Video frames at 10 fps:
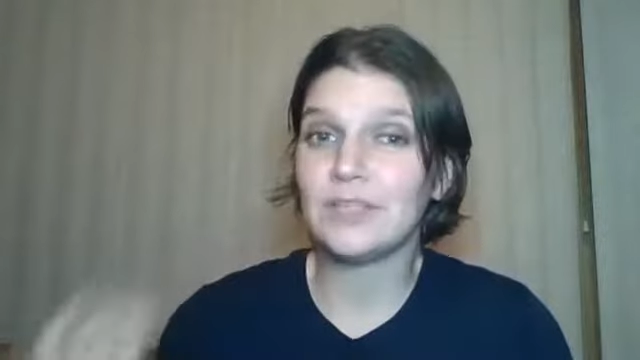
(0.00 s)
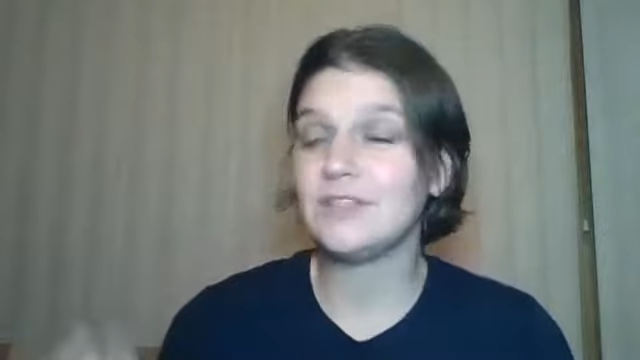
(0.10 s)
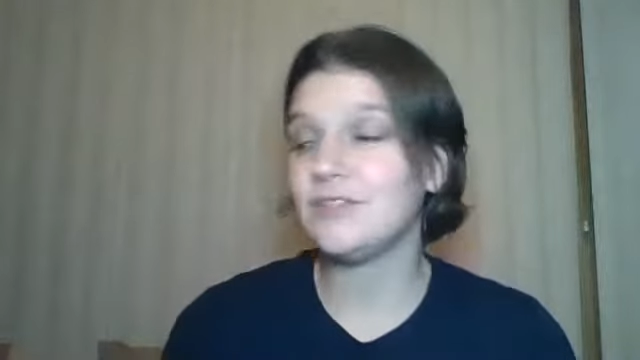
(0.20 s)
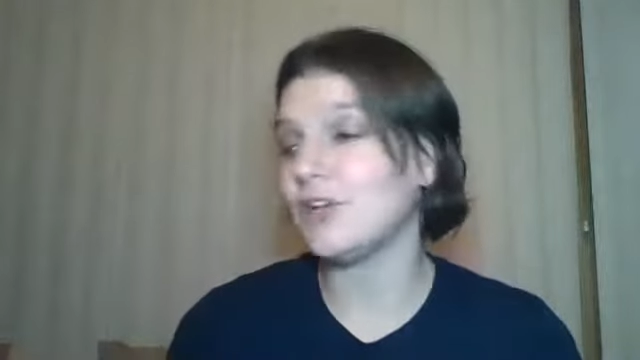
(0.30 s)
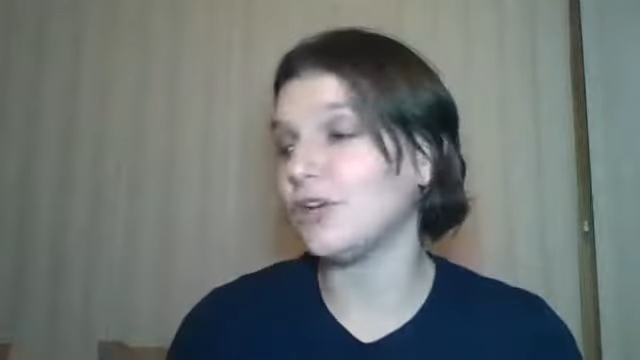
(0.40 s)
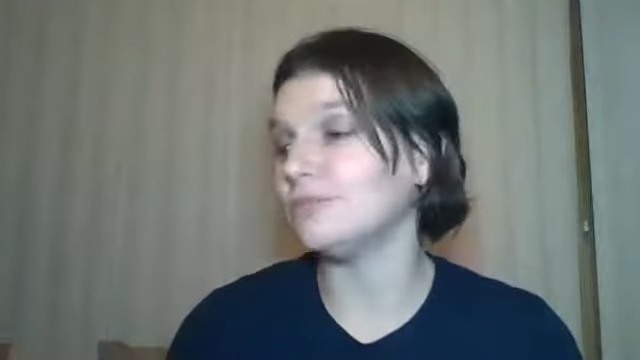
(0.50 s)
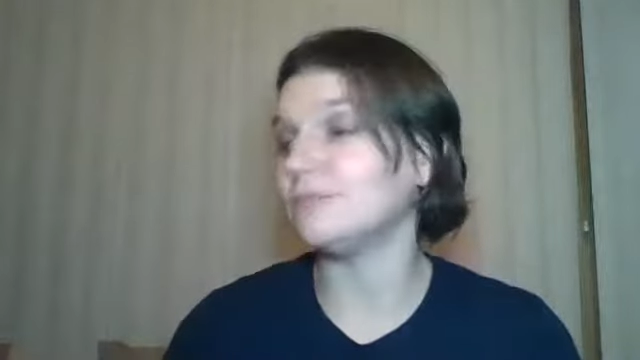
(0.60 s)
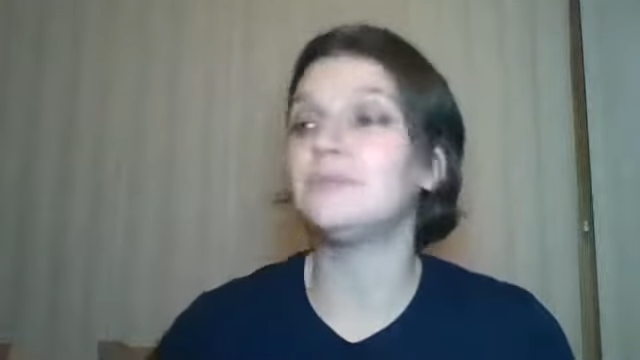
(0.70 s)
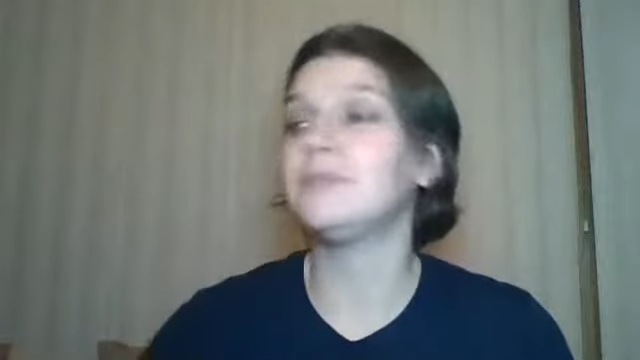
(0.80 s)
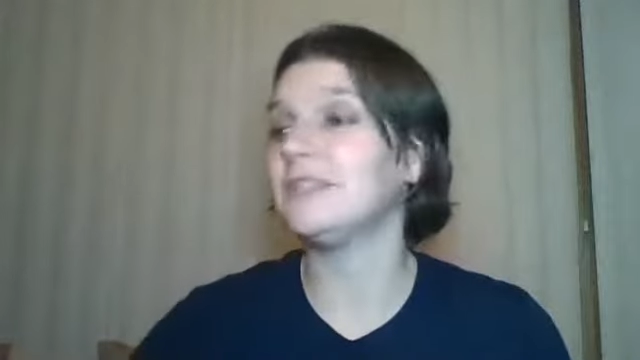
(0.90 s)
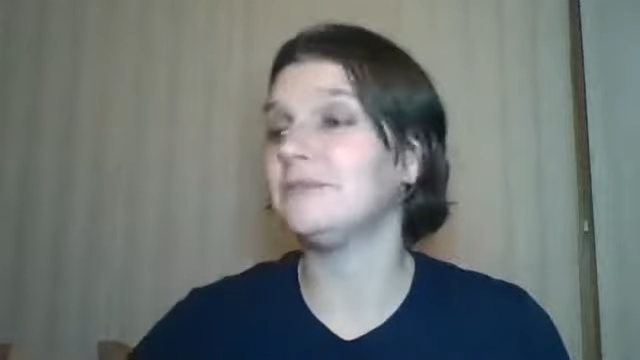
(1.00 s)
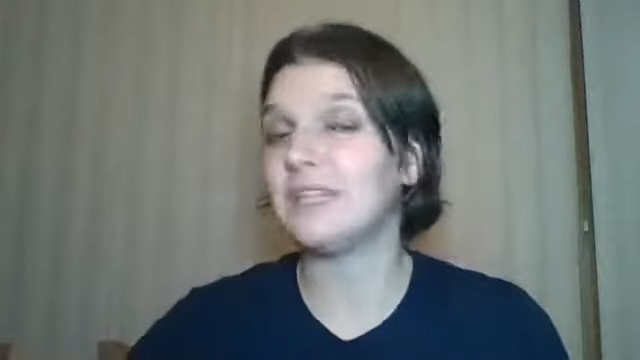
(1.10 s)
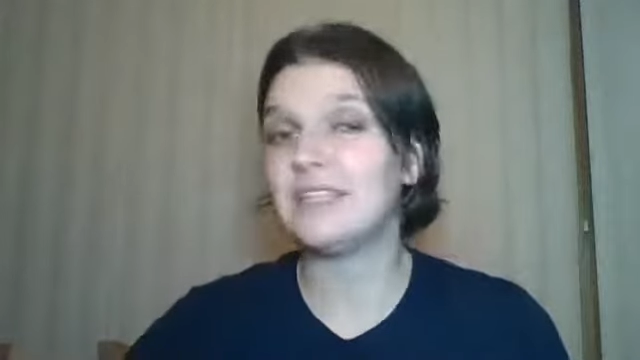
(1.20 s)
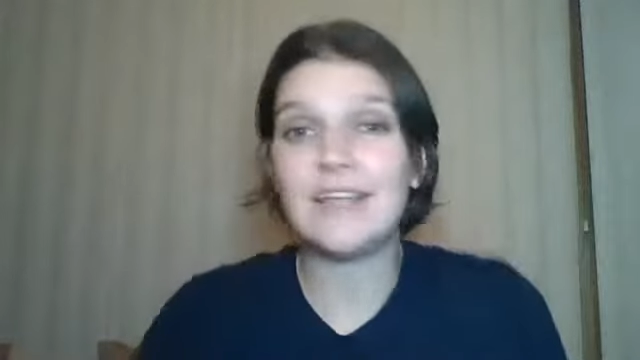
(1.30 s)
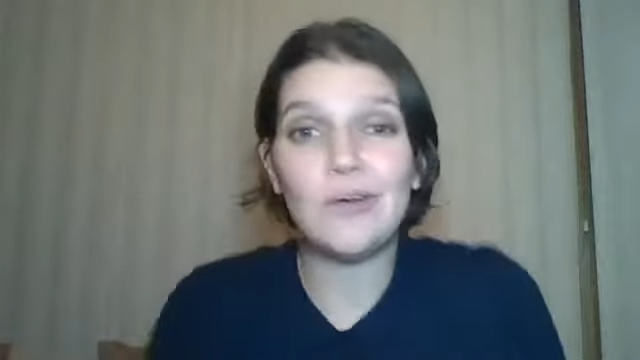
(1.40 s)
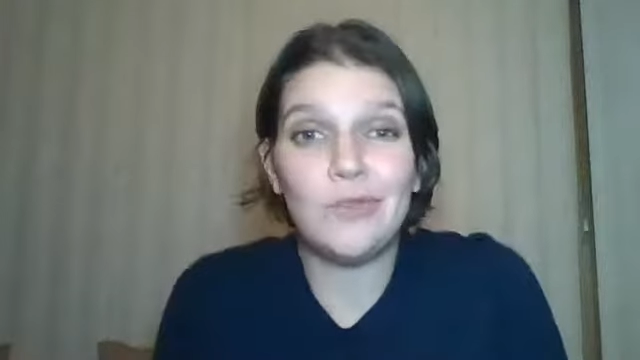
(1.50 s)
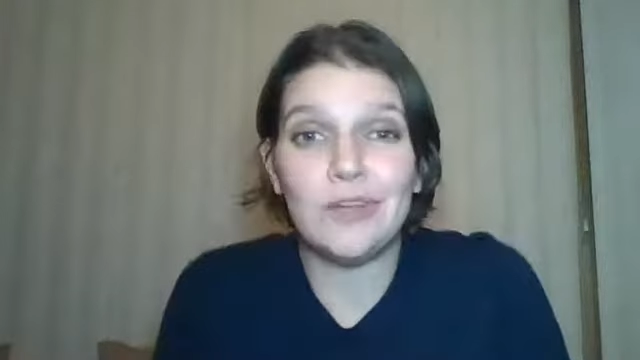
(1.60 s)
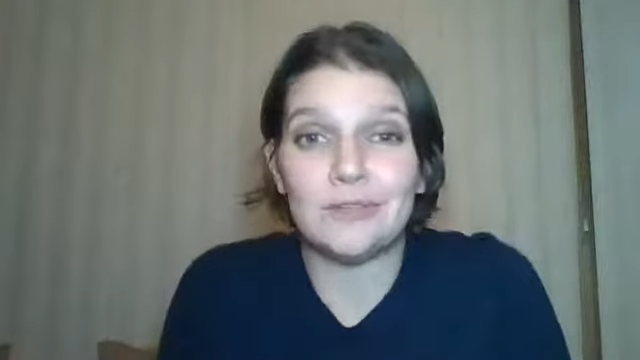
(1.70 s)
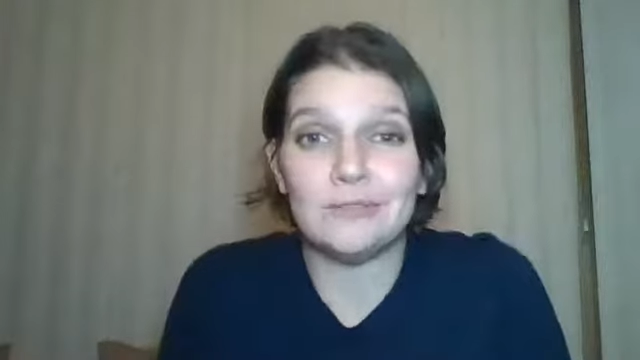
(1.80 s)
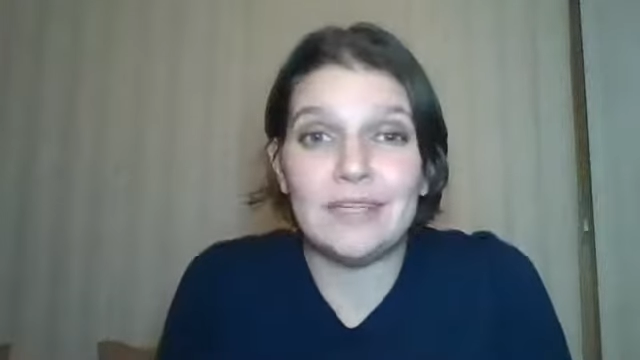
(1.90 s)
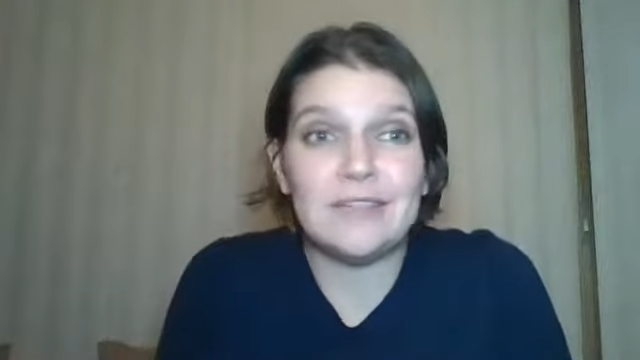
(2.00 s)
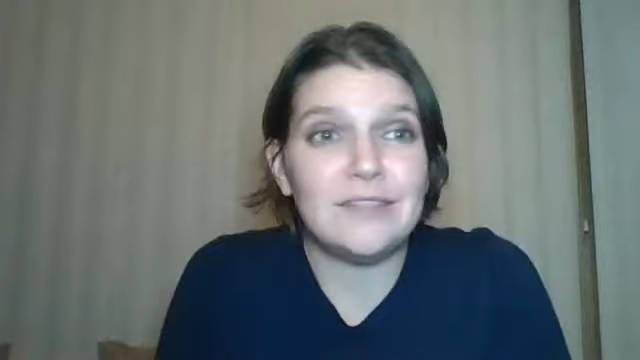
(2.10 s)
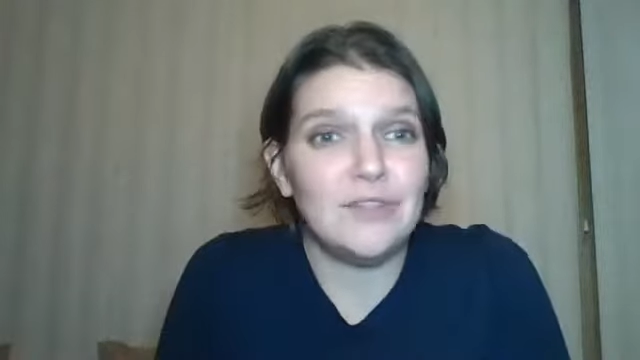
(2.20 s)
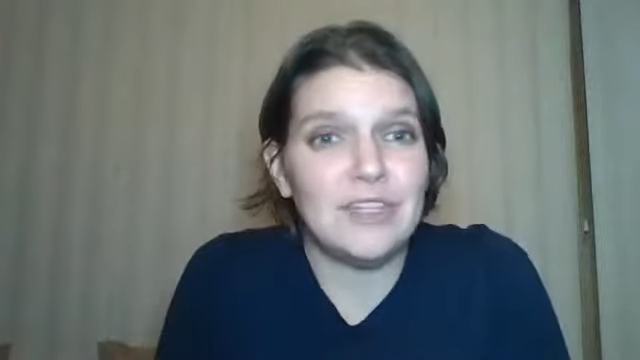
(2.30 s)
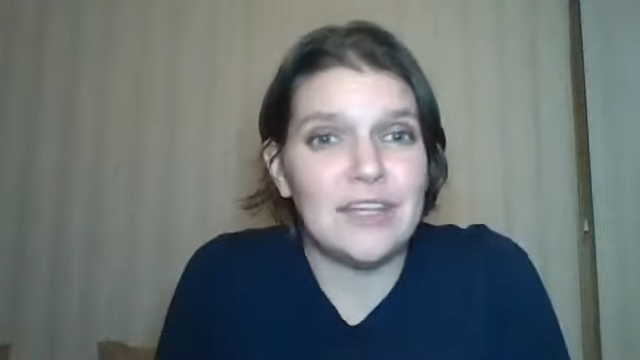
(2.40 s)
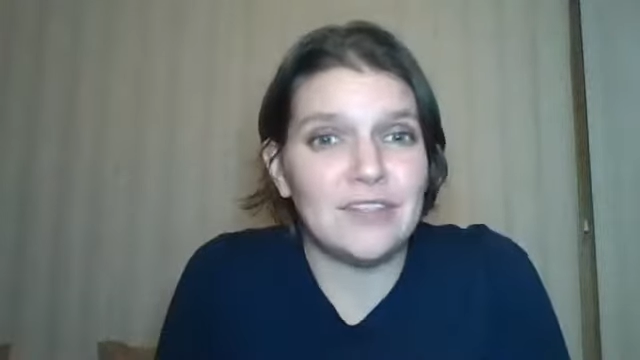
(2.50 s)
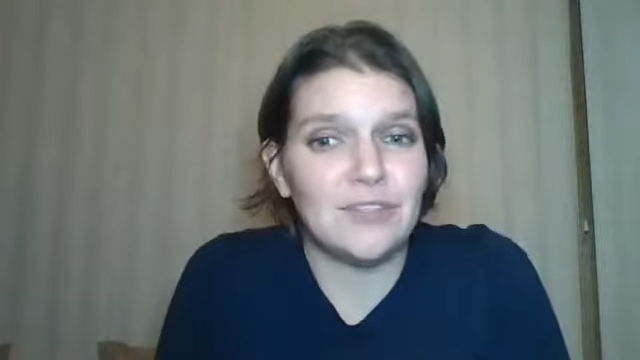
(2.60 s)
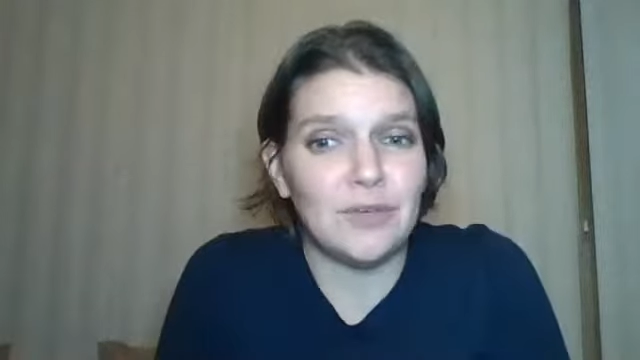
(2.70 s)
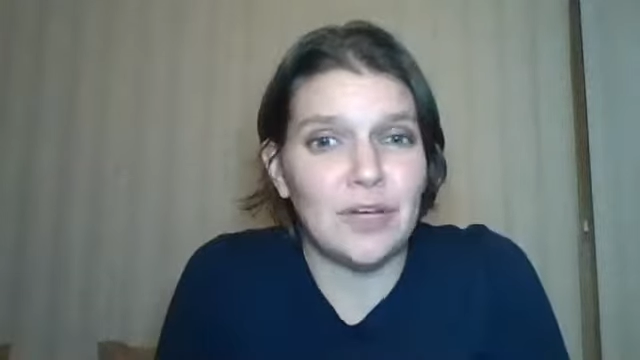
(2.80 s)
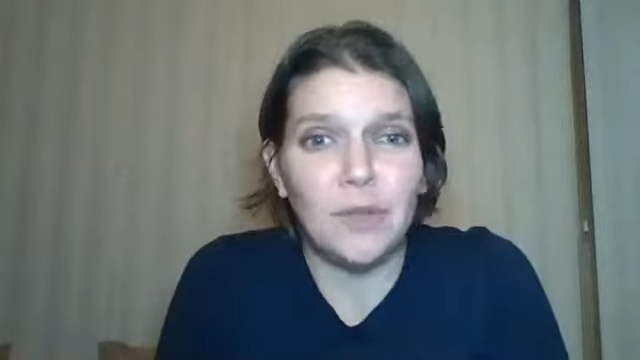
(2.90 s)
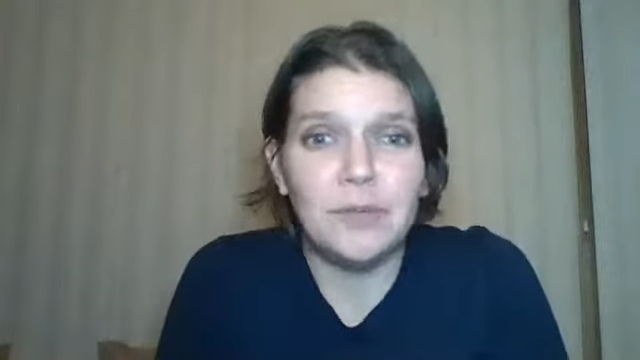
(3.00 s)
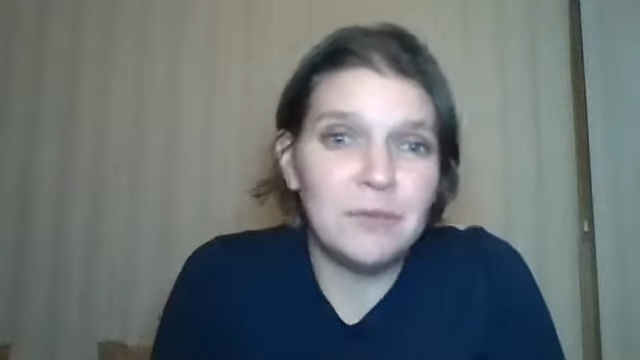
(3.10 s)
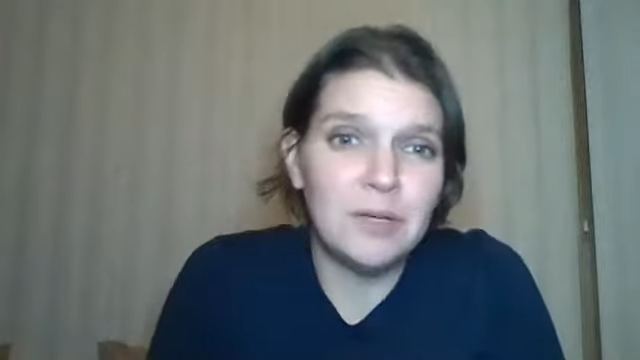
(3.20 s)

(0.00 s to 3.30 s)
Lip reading: And so, but it's out there, and you need to ask for help, and